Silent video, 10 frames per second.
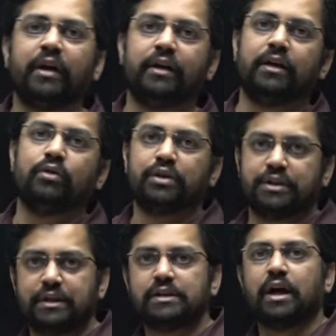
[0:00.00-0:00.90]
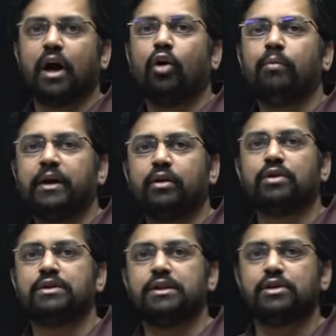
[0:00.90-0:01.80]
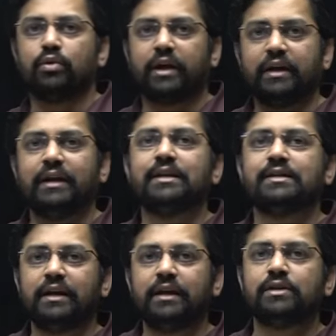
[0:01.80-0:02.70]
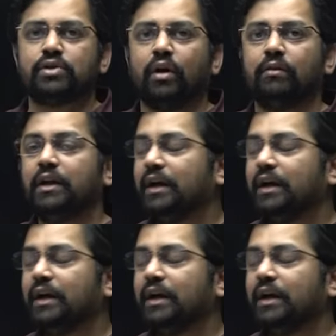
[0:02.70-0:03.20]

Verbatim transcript: one hundred questions how many questions you can easily solve.